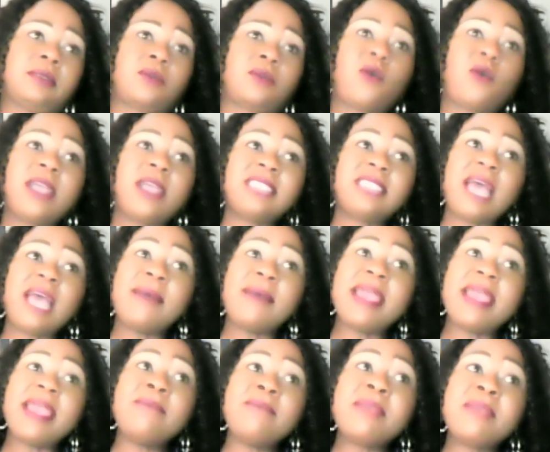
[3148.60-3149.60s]
Quite
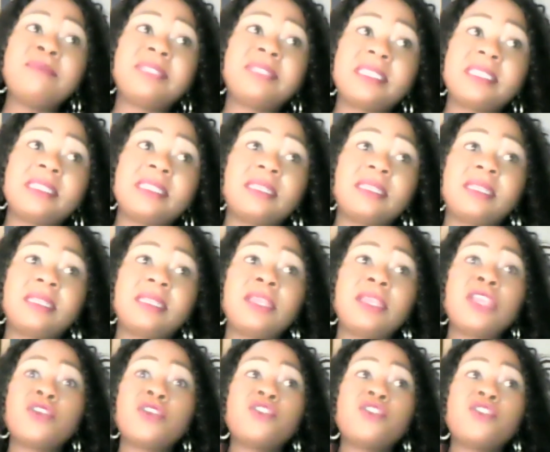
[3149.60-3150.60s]
a MMD.
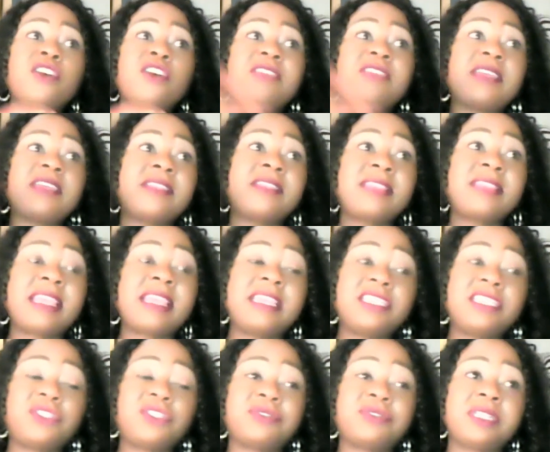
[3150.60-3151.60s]
You know the
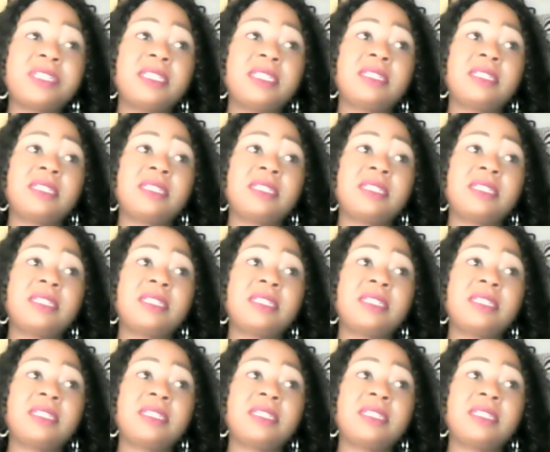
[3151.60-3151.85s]
history.